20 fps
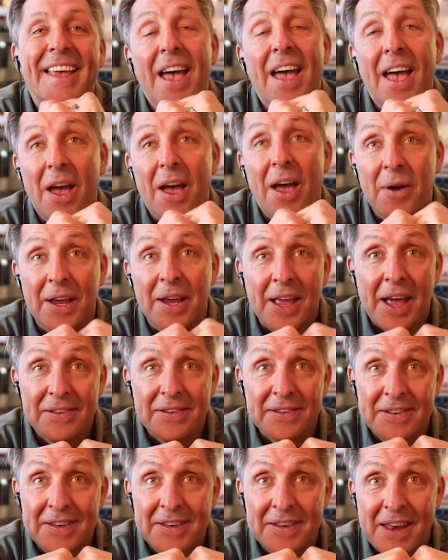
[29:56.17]
All right,
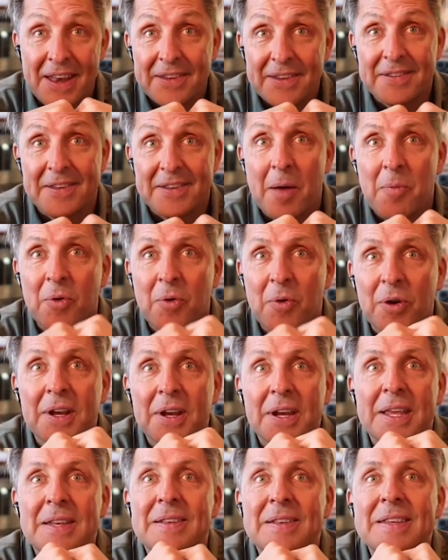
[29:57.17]
guys, next up, we're going
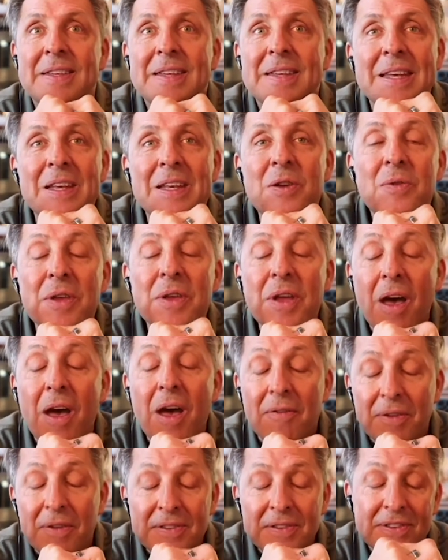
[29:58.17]
to continue the
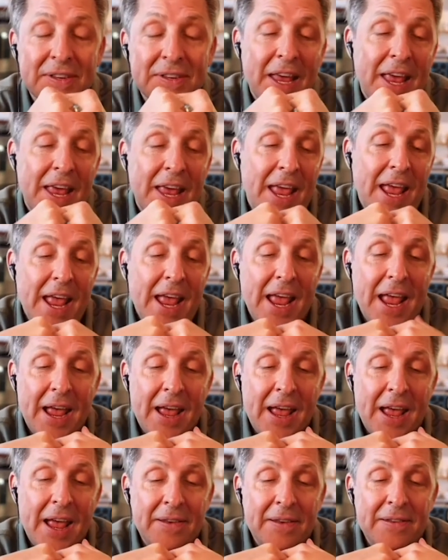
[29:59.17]
conference.
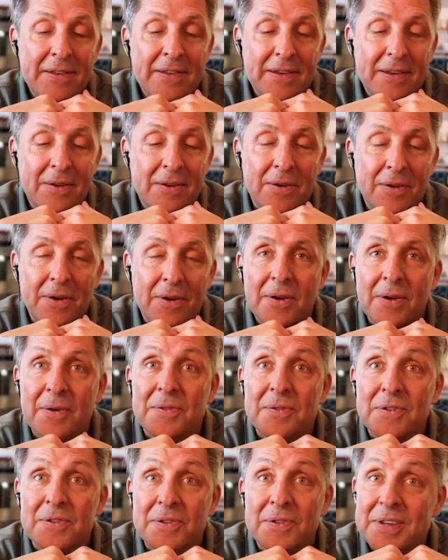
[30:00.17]
and you're going to
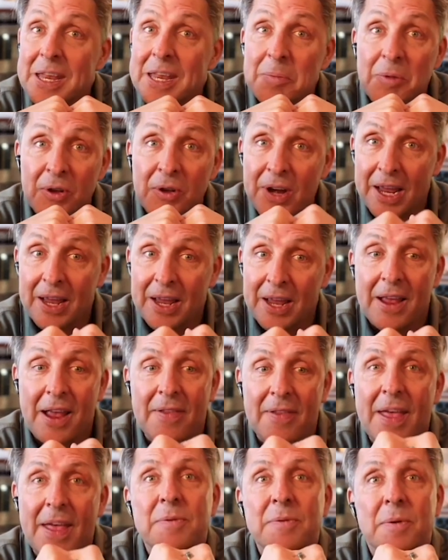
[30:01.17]
just keep learning.
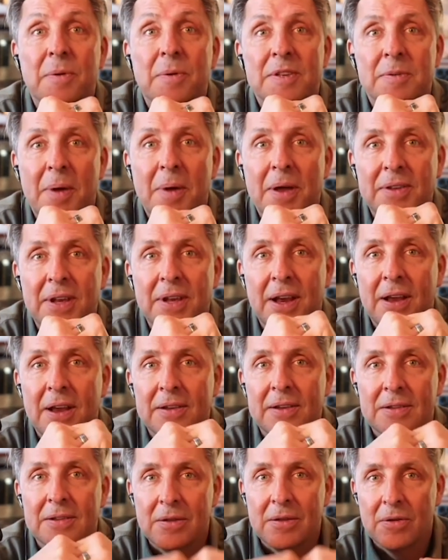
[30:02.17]
And that's what it's about today,
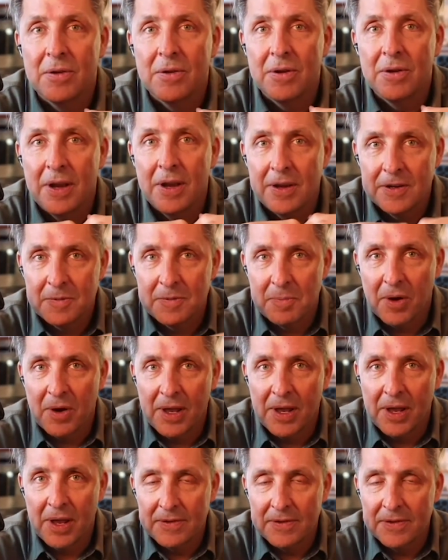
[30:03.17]
is learn and
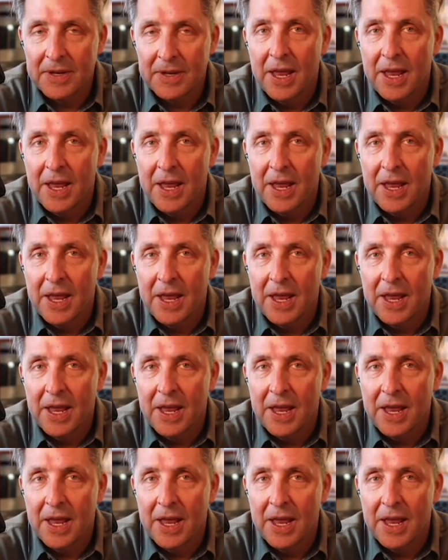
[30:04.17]
experience.